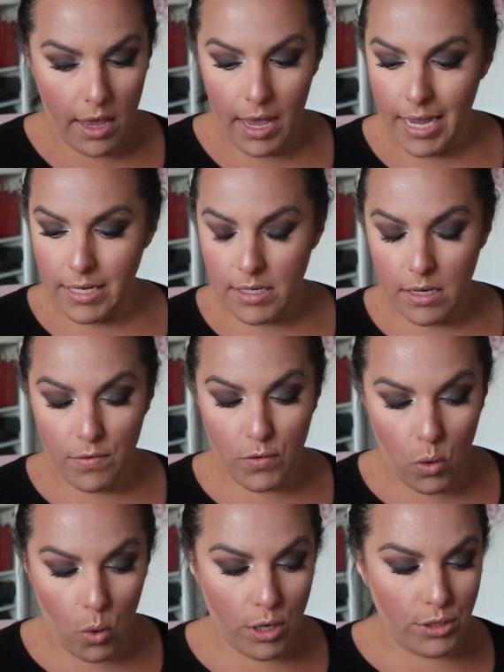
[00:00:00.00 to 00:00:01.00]
And of
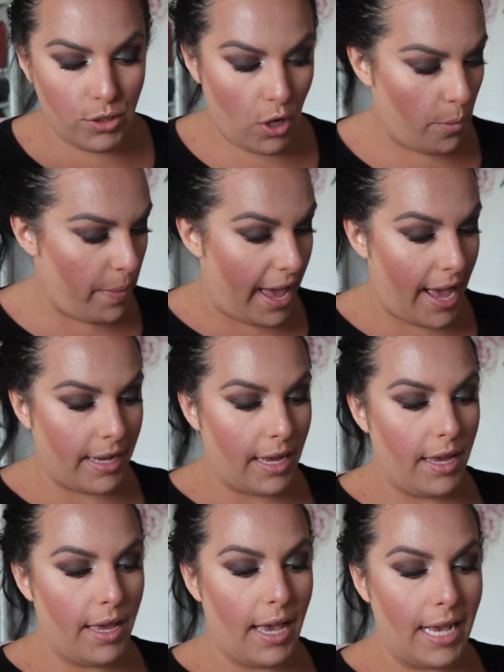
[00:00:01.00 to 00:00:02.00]
course, go back
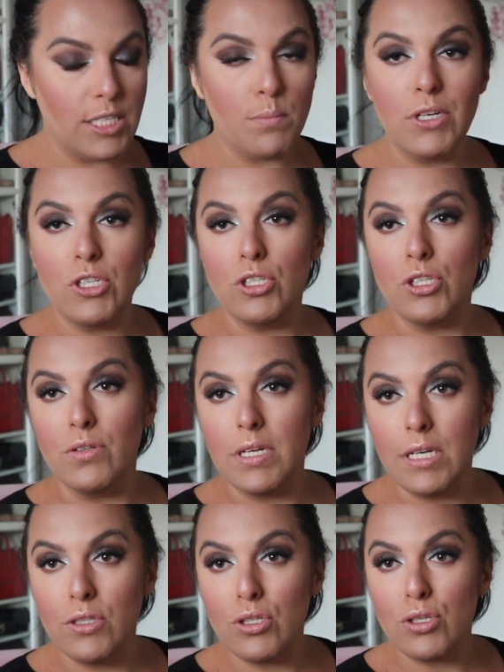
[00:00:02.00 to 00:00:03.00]
as much as you
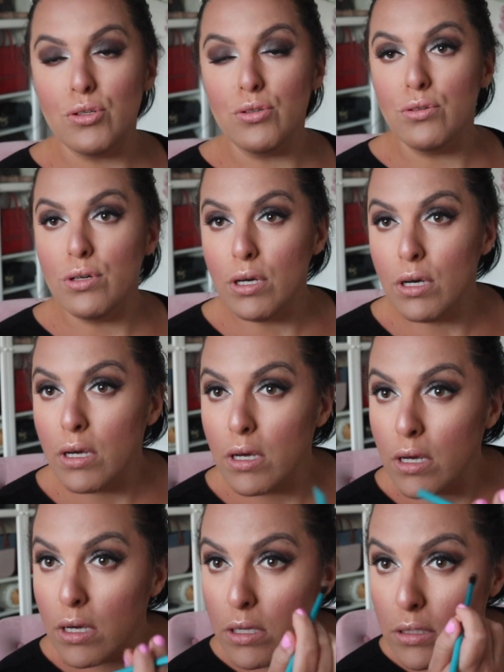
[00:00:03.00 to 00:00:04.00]
need to
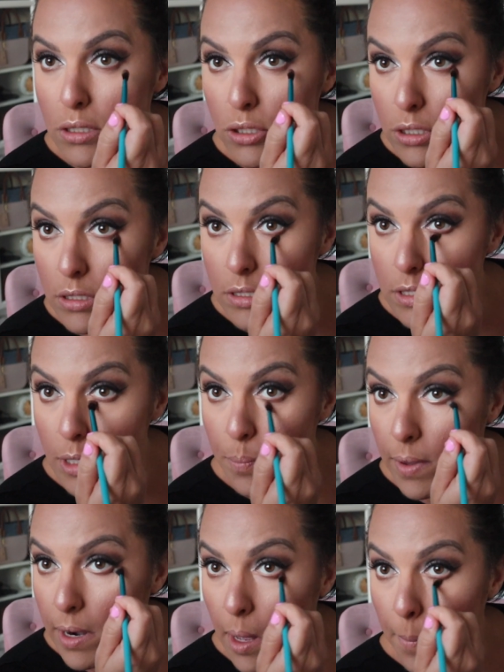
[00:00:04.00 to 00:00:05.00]
just
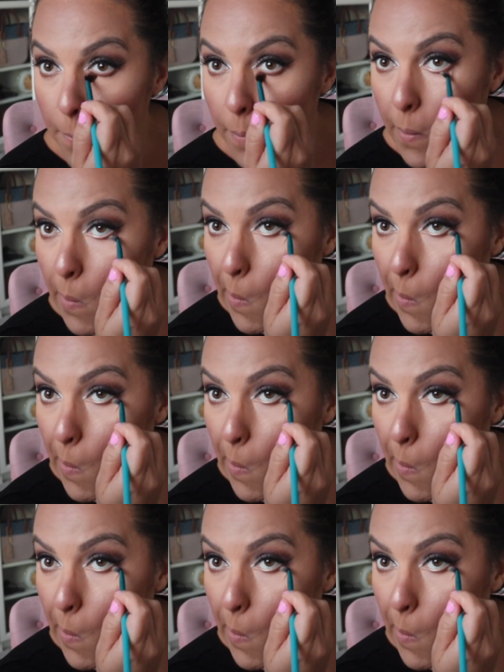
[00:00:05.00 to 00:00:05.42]
deepen up